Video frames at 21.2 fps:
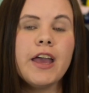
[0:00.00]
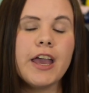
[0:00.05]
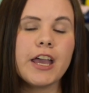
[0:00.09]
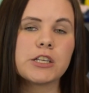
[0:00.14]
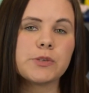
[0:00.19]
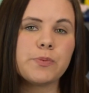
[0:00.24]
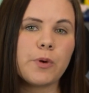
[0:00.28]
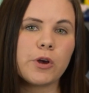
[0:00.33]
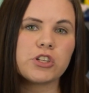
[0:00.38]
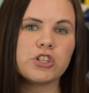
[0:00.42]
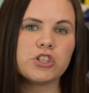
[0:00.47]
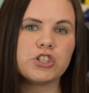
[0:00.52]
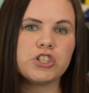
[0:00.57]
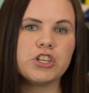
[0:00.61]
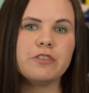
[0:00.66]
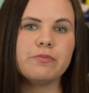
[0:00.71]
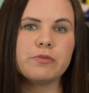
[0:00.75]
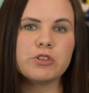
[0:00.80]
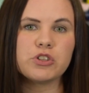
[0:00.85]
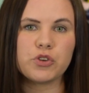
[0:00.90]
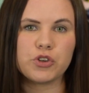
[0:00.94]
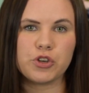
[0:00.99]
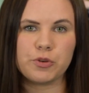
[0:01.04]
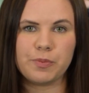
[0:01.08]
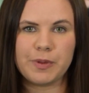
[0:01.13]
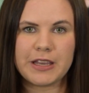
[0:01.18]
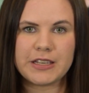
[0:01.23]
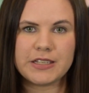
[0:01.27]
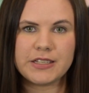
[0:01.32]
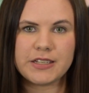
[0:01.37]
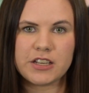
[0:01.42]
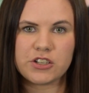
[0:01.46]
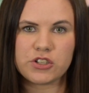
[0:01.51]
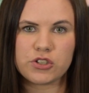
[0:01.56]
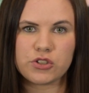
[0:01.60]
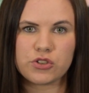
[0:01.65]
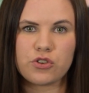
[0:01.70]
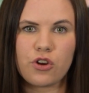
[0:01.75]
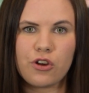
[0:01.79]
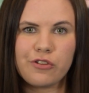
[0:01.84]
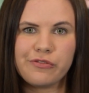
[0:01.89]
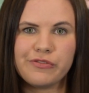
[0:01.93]
Xbox achievements or your PlayStation
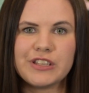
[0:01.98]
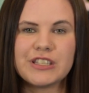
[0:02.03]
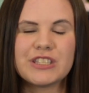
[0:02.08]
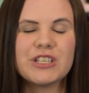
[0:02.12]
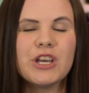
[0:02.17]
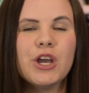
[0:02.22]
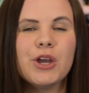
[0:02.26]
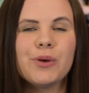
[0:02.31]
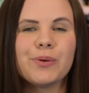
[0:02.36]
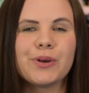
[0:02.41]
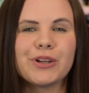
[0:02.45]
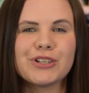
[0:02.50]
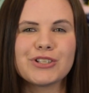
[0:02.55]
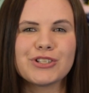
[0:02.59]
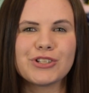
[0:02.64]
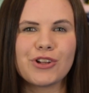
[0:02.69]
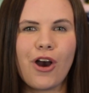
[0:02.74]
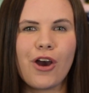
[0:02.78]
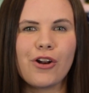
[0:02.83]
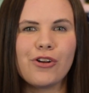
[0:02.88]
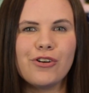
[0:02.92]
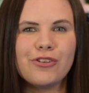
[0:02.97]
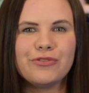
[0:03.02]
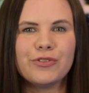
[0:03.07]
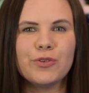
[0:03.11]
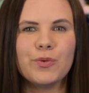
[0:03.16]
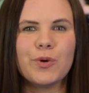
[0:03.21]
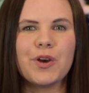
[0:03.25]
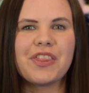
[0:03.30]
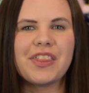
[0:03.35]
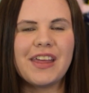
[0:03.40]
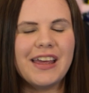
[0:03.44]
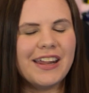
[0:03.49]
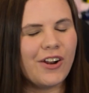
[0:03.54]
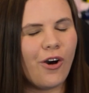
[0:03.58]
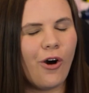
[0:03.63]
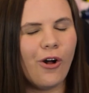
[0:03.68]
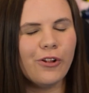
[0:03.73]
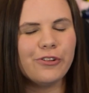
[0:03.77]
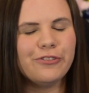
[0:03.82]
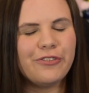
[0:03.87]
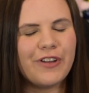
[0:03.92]
trophies. We're going to start off with an
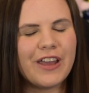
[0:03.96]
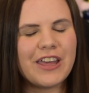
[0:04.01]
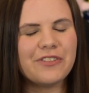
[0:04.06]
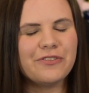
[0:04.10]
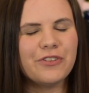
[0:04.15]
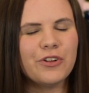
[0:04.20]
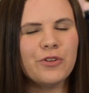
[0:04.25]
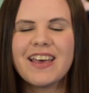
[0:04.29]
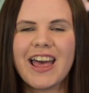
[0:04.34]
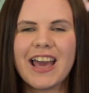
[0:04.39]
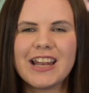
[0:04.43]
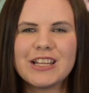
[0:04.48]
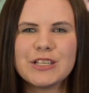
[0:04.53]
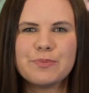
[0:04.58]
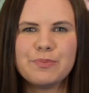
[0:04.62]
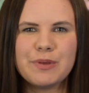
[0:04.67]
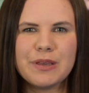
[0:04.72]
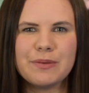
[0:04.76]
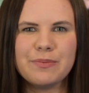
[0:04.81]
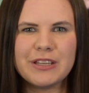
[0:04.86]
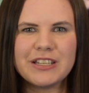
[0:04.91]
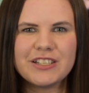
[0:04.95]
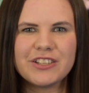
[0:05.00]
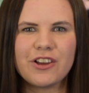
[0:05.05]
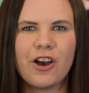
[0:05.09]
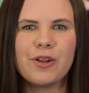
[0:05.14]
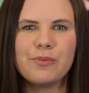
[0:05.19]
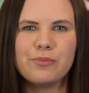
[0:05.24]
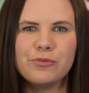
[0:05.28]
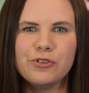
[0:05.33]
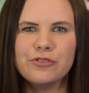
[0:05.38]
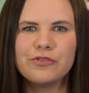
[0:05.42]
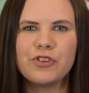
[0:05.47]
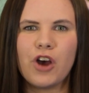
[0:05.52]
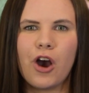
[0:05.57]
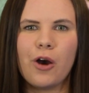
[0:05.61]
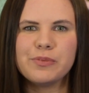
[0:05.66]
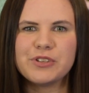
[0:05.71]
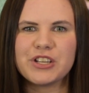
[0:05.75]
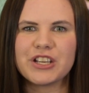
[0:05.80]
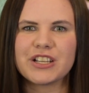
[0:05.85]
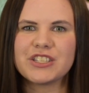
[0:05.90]
old faithful, that is
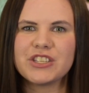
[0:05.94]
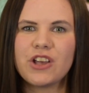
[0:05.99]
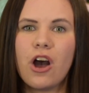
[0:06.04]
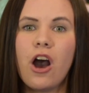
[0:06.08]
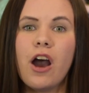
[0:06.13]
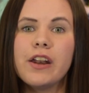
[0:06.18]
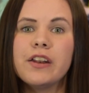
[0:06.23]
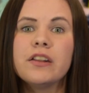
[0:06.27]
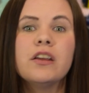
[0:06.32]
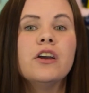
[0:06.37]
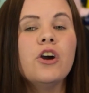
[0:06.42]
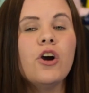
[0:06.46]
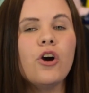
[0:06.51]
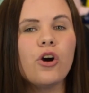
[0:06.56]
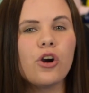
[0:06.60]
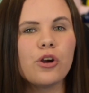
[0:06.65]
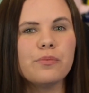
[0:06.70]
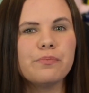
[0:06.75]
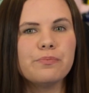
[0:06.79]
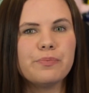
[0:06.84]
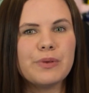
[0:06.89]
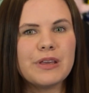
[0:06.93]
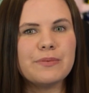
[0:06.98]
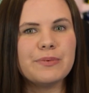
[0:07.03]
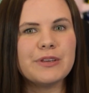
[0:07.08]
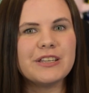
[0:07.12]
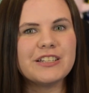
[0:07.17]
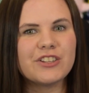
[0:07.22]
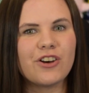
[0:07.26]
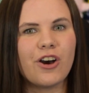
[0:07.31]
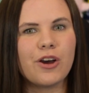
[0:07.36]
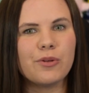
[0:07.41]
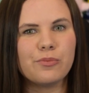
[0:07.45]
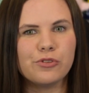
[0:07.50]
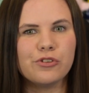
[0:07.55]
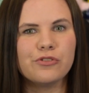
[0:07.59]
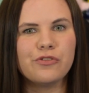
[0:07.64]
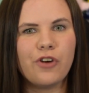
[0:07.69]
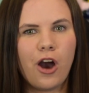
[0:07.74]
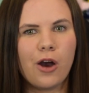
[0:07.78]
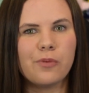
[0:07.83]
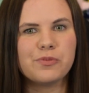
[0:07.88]
BB.MoveObjects on or
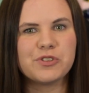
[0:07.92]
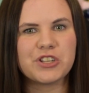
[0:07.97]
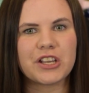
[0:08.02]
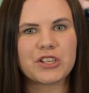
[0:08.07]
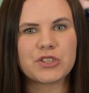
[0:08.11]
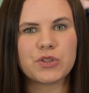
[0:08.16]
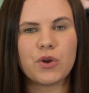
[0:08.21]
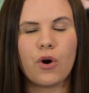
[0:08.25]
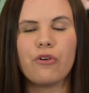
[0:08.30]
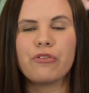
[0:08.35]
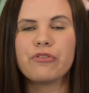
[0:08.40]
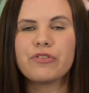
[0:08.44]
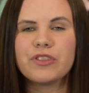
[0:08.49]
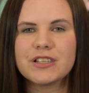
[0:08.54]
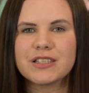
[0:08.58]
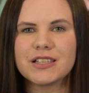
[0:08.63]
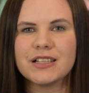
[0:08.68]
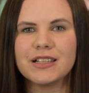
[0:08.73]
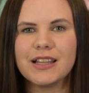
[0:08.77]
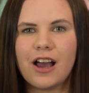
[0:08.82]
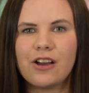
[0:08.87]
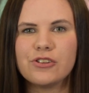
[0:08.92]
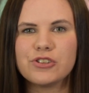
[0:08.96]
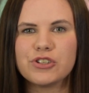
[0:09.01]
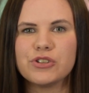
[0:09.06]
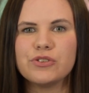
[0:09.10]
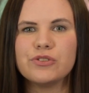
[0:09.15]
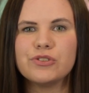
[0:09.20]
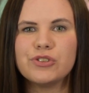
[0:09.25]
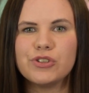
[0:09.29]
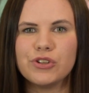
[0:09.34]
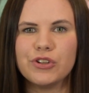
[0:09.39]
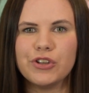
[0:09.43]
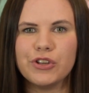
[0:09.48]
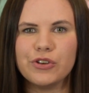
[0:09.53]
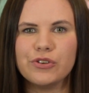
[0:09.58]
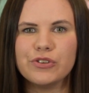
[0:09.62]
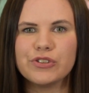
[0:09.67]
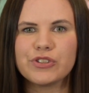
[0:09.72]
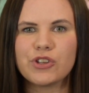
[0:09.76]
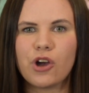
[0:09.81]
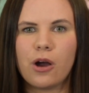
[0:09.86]
BB.MoveObjects off. This allows you to
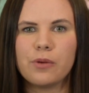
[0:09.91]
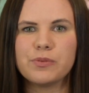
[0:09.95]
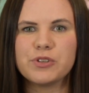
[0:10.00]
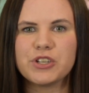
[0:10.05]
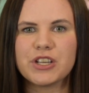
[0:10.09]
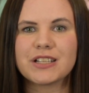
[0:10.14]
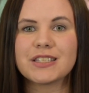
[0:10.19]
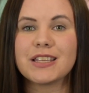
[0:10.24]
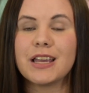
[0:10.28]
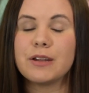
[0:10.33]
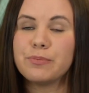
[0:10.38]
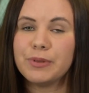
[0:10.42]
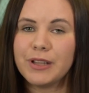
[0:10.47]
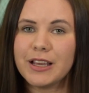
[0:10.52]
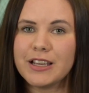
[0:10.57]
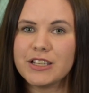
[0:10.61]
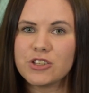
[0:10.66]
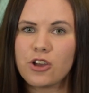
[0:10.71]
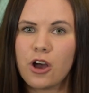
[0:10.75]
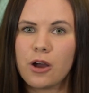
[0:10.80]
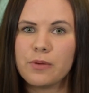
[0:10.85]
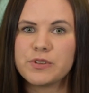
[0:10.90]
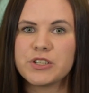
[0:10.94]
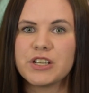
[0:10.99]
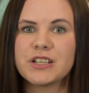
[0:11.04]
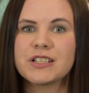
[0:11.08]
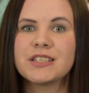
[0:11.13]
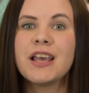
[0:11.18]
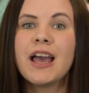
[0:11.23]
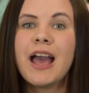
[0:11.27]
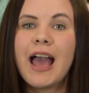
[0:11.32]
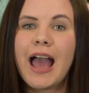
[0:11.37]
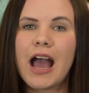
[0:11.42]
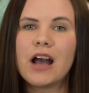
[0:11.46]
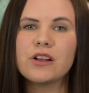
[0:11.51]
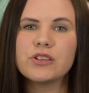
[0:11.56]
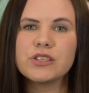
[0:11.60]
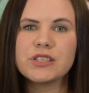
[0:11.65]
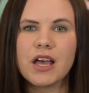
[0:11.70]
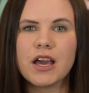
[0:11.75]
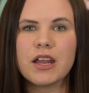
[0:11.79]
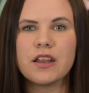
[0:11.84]
use objects and place objects
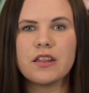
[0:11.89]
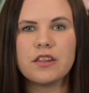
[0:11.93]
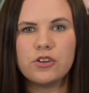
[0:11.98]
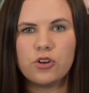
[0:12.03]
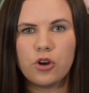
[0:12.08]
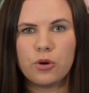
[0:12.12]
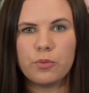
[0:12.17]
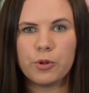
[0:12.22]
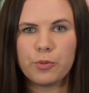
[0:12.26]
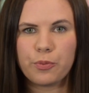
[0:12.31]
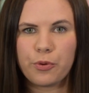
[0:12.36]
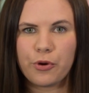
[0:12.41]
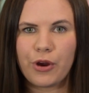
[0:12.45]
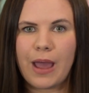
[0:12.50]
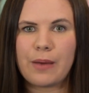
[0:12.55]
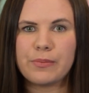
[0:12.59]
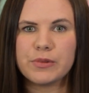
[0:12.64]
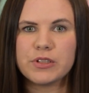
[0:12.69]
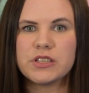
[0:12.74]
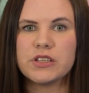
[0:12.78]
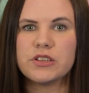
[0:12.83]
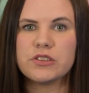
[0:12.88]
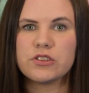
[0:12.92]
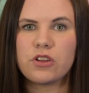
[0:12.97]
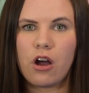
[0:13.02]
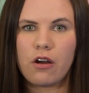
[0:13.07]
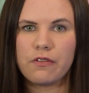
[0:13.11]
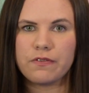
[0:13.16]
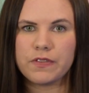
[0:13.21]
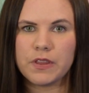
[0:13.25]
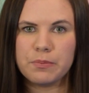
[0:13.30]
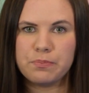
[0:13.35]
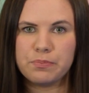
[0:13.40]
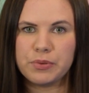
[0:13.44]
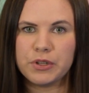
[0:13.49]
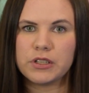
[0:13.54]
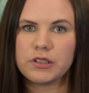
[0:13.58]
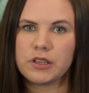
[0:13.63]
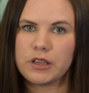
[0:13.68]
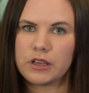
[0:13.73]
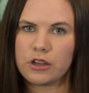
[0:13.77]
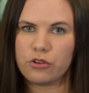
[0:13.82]
outside of the normal parameters of the
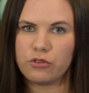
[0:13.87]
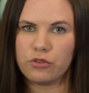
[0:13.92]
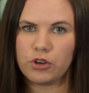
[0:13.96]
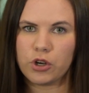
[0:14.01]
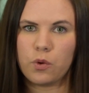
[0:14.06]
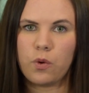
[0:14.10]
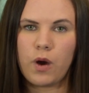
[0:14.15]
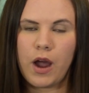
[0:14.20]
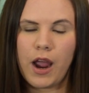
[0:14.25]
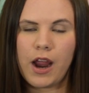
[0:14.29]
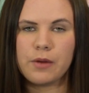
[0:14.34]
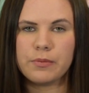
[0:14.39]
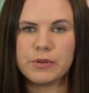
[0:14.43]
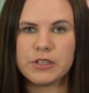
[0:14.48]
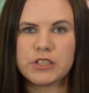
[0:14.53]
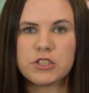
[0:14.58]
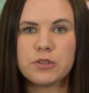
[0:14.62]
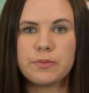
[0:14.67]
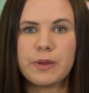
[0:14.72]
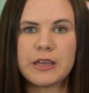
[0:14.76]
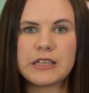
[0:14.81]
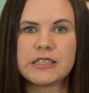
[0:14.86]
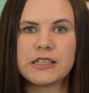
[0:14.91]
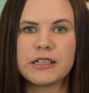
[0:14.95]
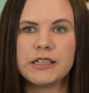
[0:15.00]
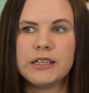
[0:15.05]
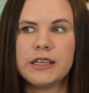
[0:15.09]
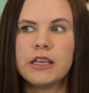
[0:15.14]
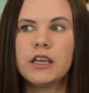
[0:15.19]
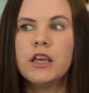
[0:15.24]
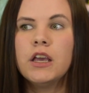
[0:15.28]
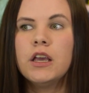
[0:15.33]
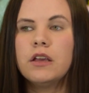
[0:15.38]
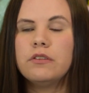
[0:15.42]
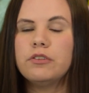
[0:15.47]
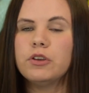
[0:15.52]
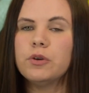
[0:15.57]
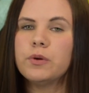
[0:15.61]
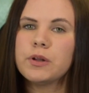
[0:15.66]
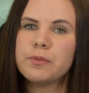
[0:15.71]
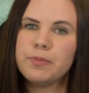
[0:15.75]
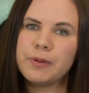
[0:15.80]
building requirements. So basically, if
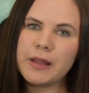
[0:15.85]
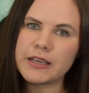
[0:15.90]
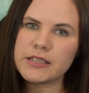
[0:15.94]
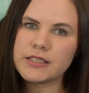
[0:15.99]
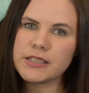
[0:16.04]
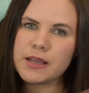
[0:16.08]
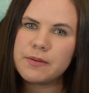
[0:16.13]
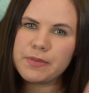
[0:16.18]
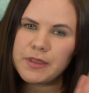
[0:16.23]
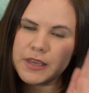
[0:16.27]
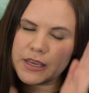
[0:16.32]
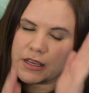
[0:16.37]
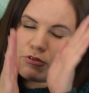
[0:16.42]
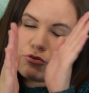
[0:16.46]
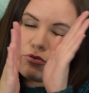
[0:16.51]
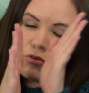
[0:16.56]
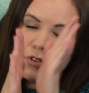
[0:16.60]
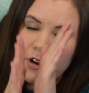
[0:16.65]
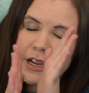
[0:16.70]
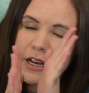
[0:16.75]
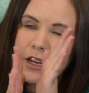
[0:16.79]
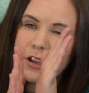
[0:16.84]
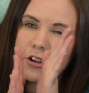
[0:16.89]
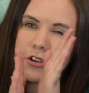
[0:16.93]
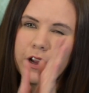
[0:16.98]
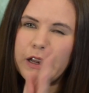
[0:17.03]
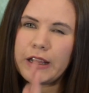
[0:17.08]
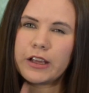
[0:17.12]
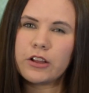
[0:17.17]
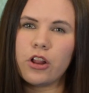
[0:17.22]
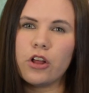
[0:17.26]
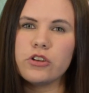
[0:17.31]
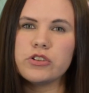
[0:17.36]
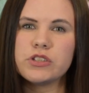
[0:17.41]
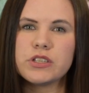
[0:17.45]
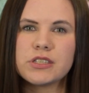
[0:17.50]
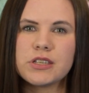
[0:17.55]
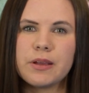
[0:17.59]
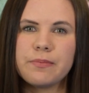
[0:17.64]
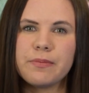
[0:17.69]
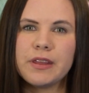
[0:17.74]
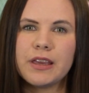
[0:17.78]
you want to place something really close to
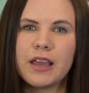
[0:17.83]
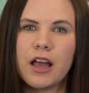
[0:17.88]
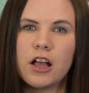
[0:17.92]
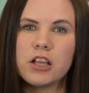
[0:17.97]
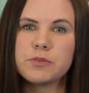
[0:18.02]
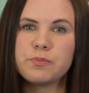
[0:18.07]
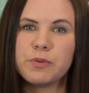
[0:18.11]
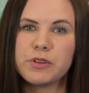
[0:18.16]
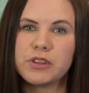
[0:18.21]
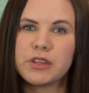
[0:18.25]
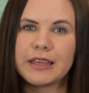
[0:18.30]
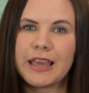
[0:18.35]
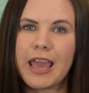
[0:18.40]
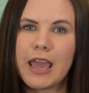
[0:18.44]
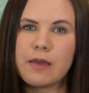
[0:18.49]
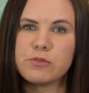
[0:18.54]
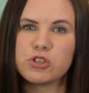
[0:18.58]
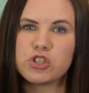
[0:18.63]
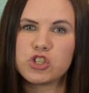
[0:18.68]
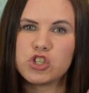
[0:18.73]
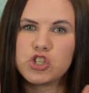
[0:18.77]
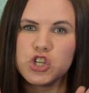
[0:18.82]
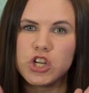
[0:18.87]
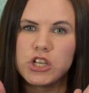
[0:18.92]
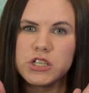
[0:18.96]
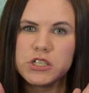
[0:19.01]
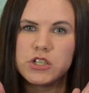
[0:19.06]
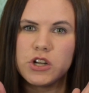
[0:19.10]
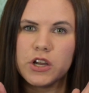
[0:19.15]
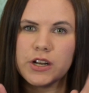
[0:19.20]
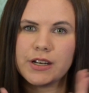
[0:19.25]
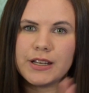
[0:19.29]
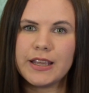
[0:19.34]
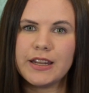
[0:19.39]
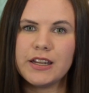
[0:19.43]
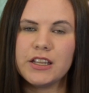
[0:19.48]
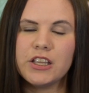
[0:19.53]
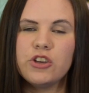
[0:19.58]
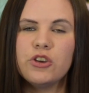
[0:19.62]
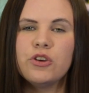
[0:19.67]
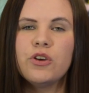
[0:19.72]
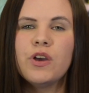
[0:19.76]
something else but the game is just not
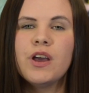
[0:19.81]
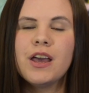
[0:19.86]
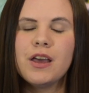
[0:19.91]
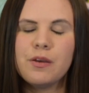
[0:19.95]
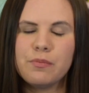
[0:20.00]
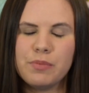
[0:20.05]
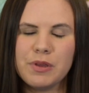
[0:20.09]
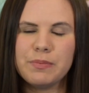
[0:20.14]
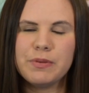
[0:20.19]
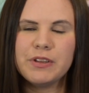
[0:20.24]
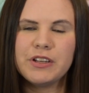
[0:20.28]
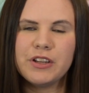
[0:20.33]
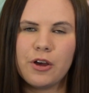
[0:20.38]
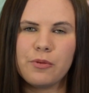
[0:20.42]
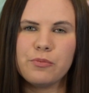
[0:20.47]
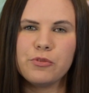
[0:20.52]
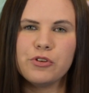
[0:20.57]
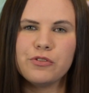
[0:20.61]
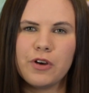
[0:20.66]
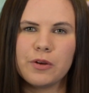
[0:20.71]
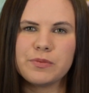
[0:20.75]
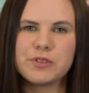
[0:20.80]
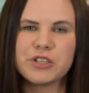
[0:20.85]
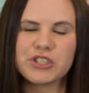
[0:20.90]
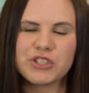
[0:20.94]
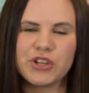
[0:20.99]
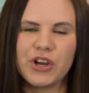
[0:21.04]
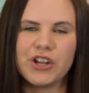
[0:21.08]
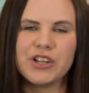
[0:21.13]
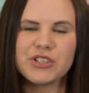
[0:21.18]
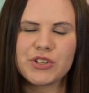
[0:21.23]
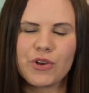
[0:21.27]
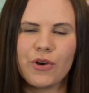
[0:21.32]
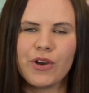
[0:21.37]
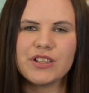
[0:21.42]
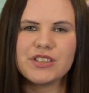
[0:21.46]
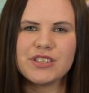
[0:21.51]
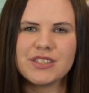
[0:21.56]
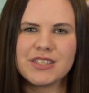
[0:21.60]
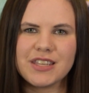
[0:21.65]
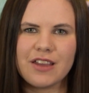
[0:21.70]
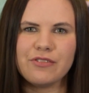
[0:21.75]
letting you, BB.MoveObjects on is going
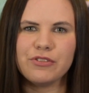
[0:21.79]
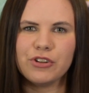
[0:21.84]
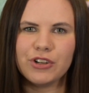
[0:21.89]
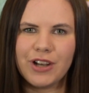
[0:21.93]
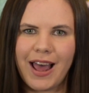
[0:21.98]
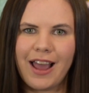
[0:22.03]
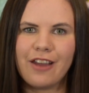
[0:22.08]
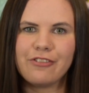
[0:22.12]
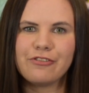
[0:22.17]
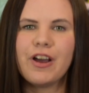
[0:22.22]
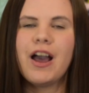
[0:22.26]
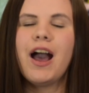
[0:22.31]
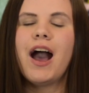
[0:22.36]
to save your life.